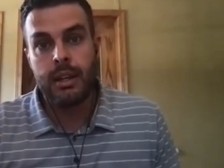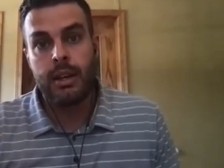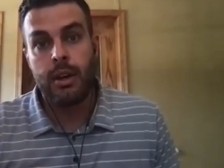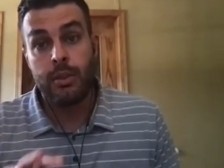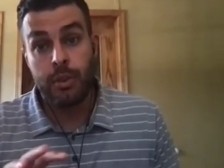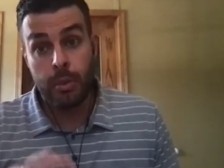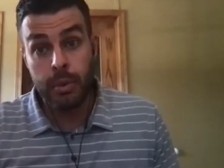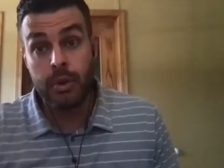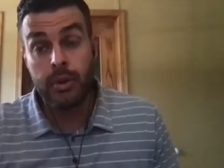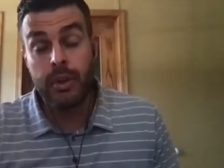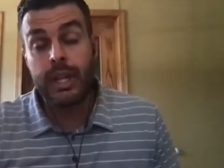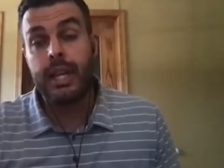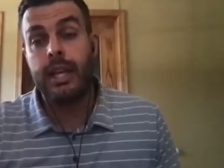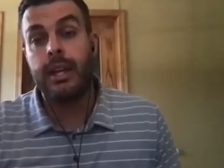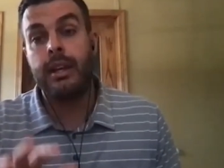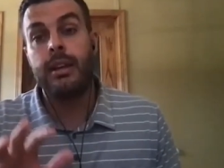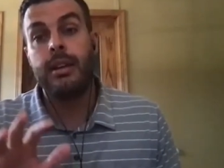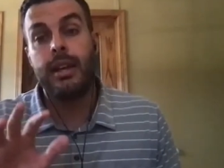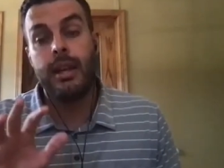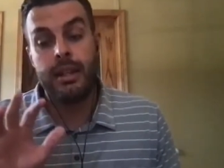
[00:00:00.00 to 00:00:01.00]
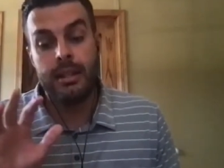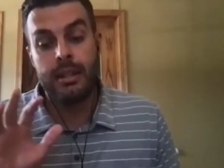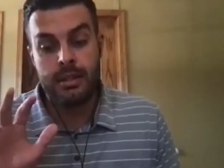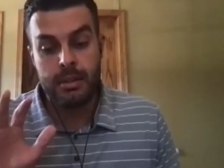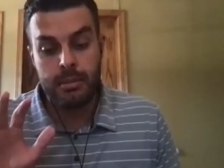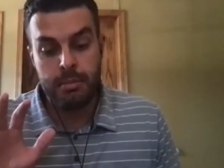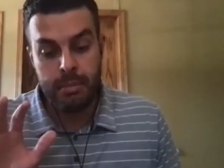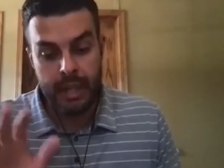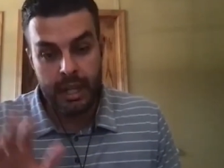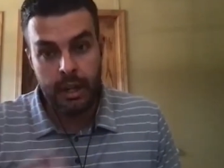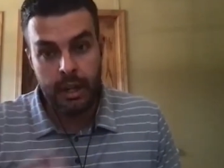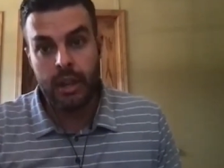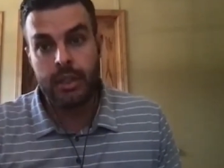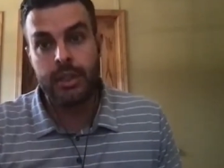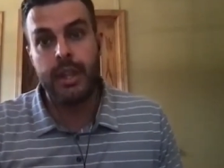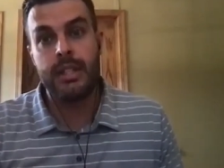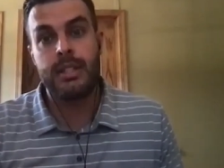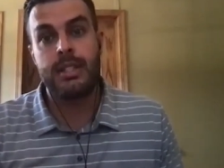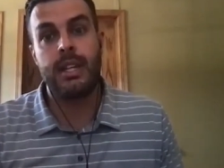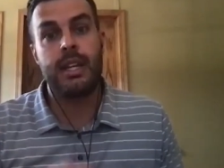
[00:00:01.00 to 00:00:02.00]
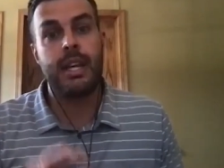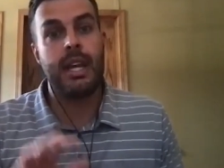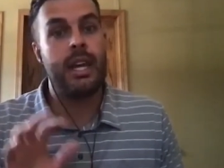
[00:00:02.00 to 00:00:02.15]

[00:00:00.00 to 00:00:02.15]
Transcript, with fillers: or the real key is being authentic